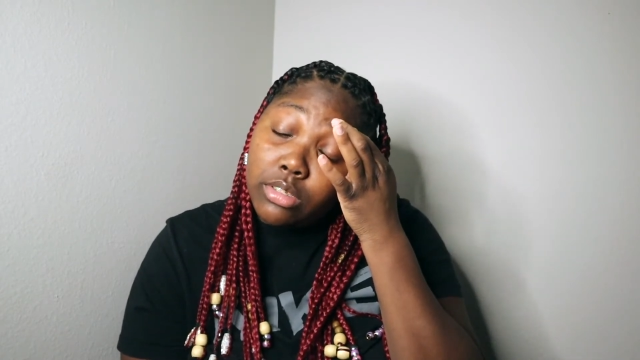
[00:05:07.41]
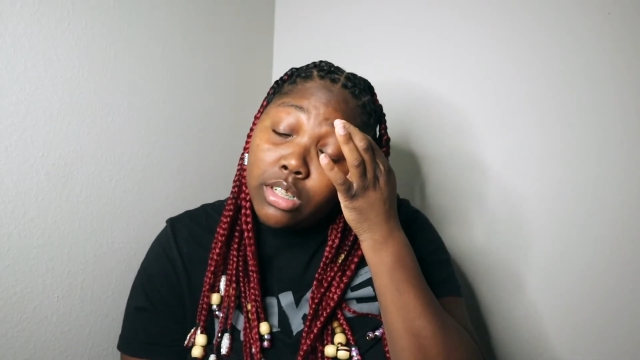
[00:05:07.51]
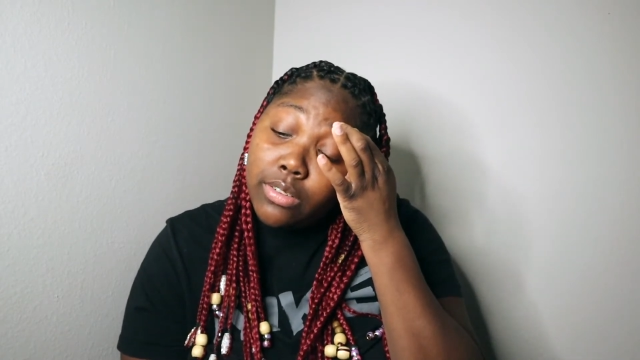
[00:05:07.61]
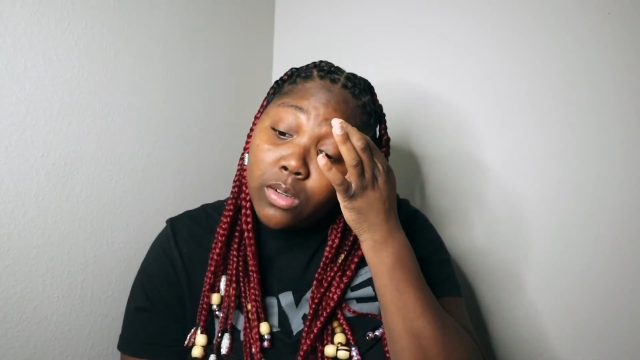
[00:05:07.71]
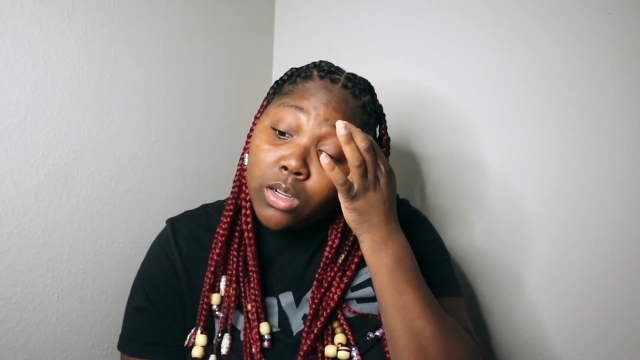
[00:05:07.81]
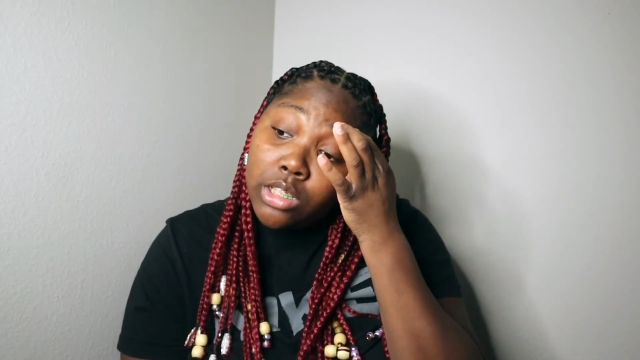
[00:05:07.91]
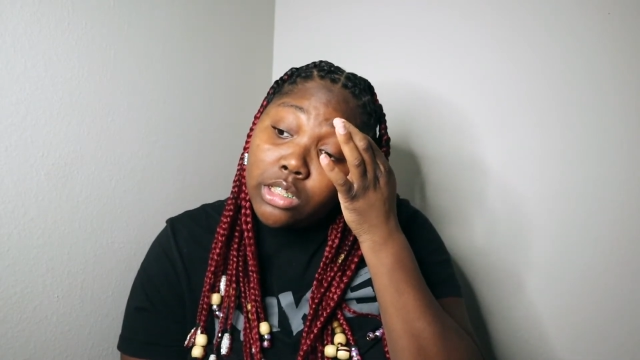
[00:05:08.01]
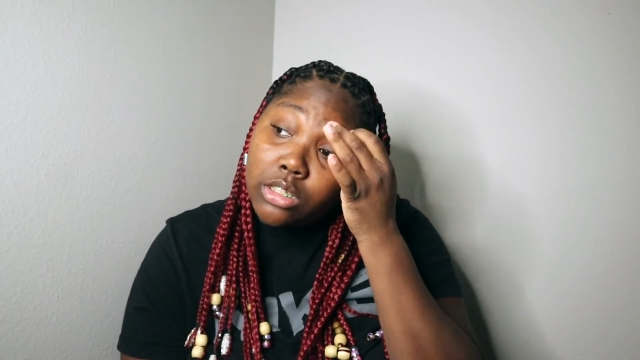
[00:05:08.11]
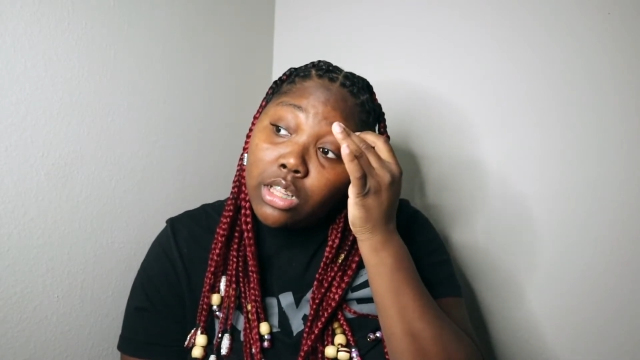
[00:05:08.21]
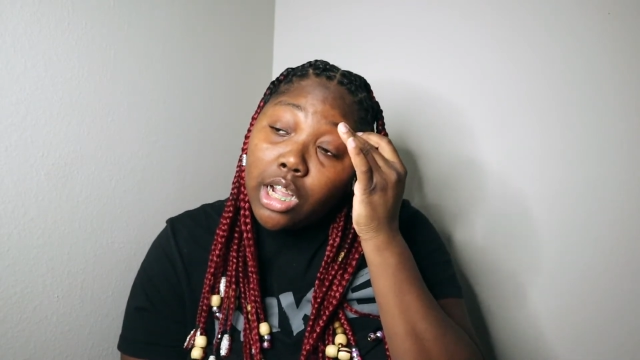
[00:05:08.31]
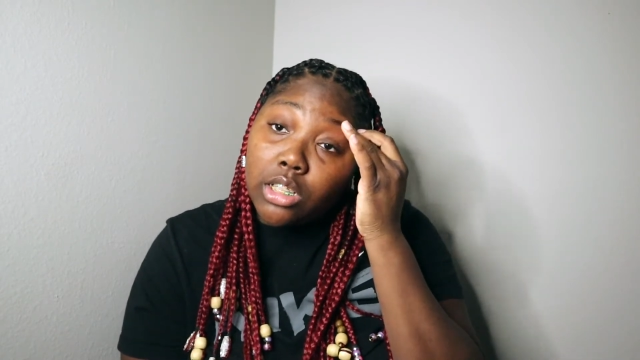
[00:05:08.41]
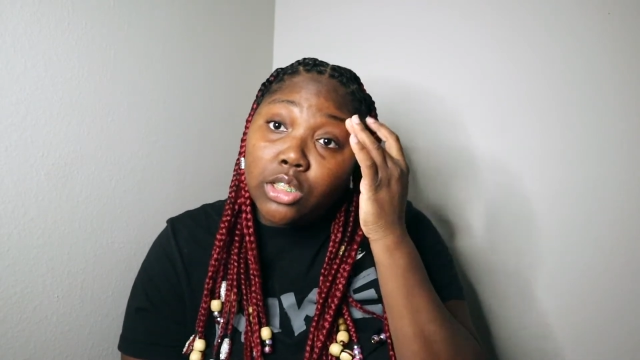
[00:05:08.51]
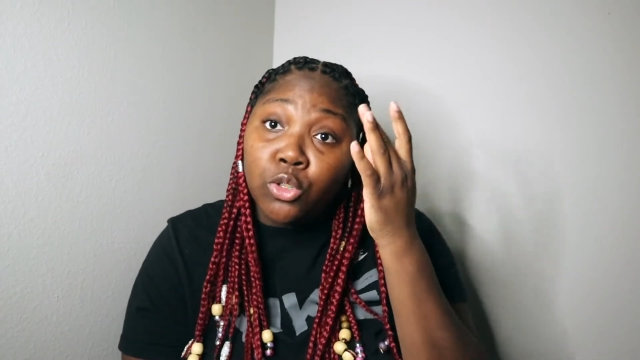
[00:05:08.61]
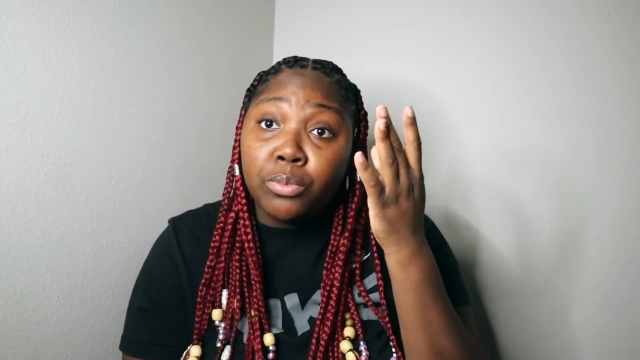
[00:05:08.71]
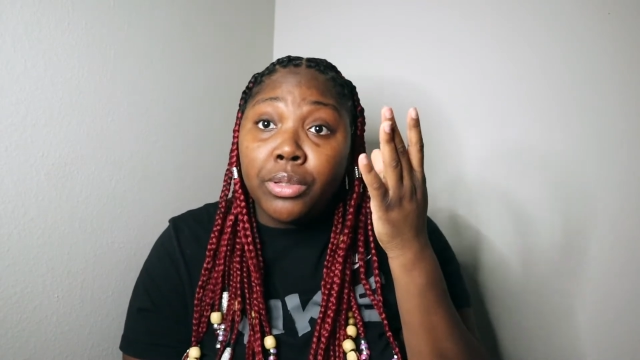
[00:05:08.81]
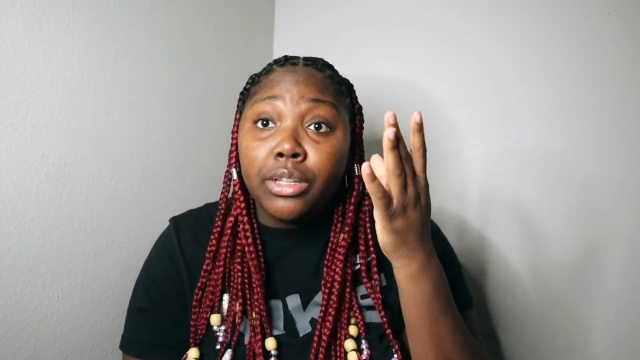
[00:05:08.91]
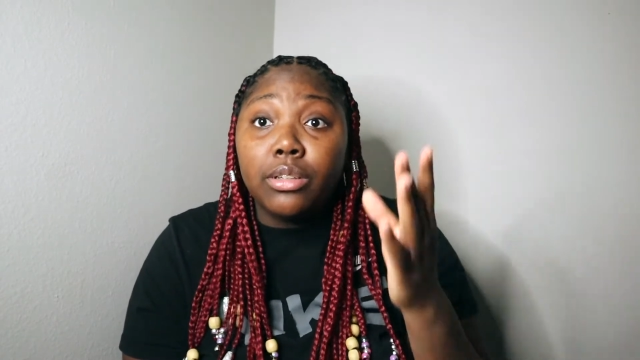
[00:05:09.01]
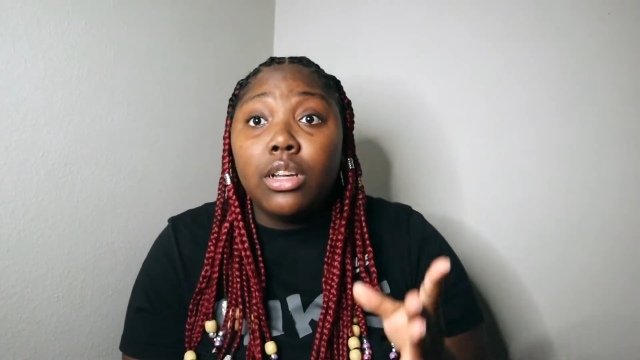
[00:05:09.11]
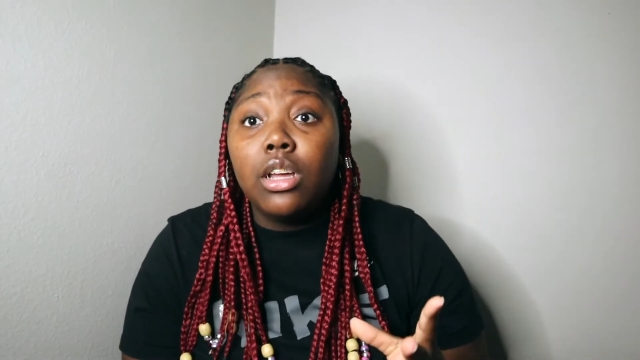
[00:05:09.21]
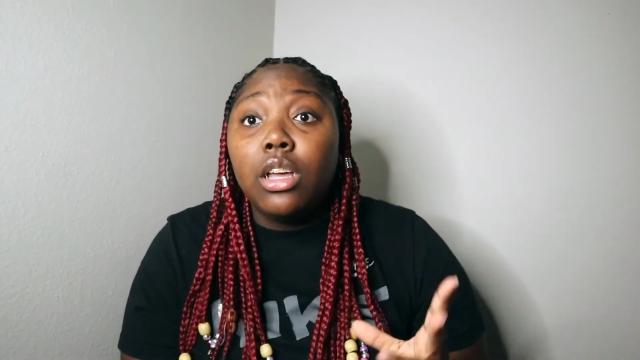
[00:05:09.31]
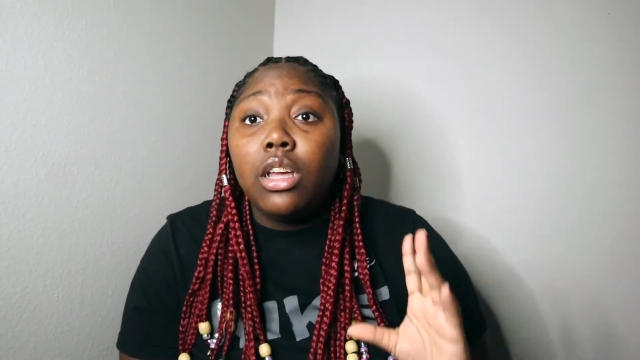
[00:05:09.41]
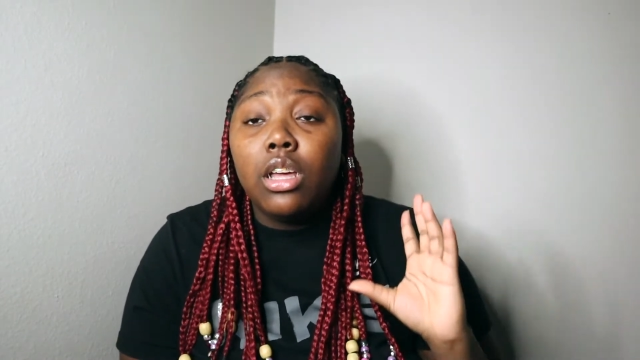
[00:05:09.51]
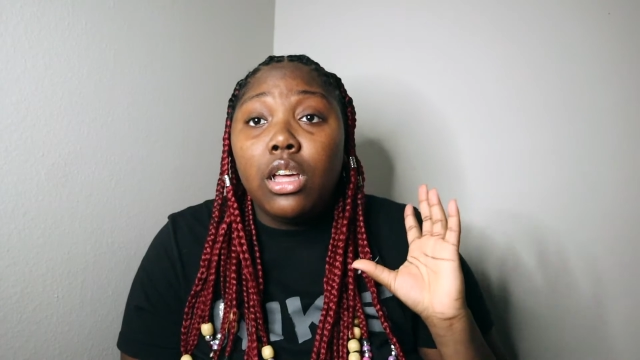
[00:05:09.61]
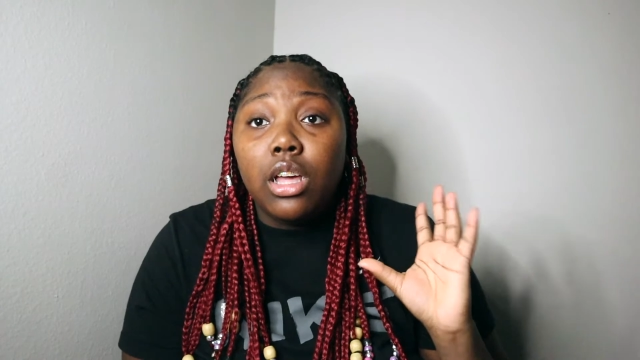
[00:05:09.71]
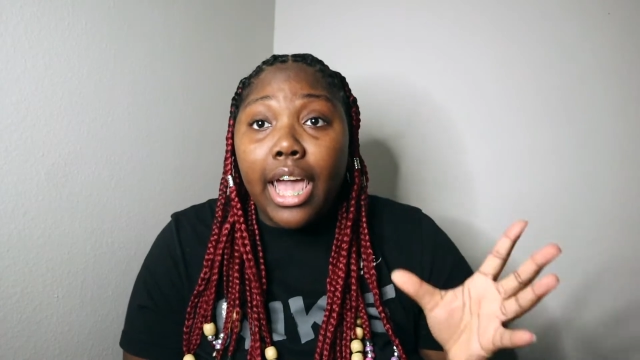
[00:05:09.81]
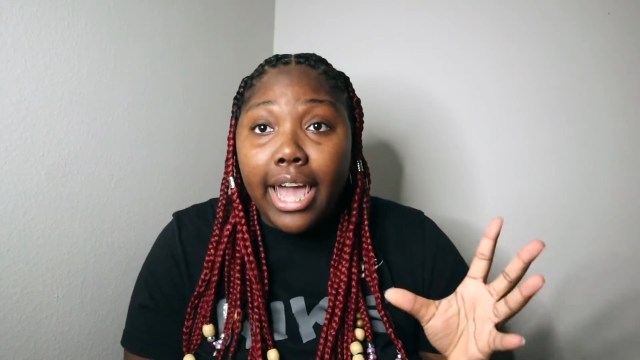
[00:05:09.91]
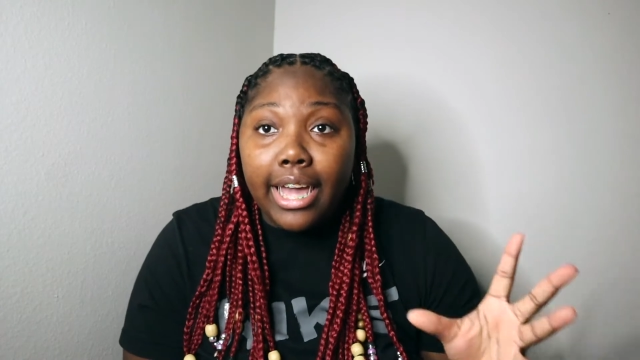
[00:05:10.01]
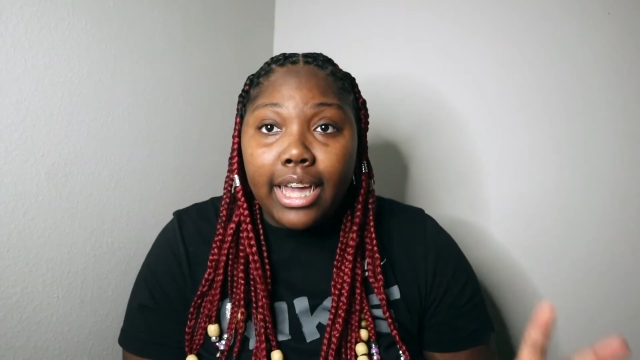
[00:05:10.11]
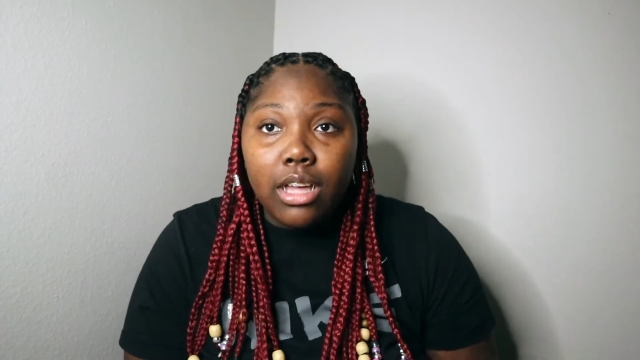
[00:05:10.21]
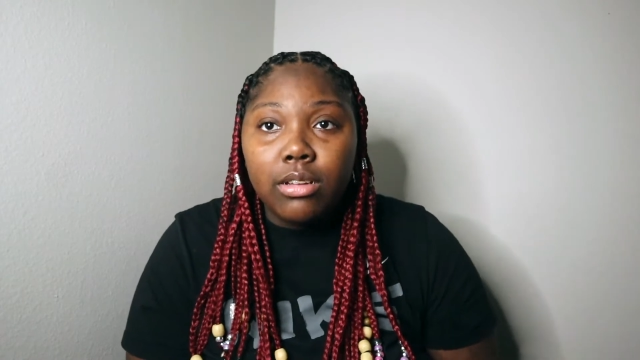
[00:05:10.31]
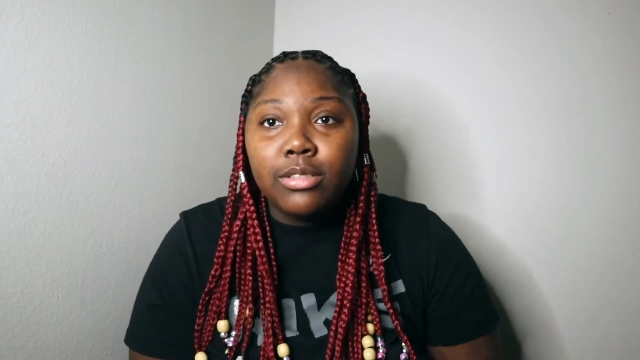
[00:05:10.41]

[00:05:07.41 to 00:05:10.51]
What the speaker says: Of course, like a stupid A.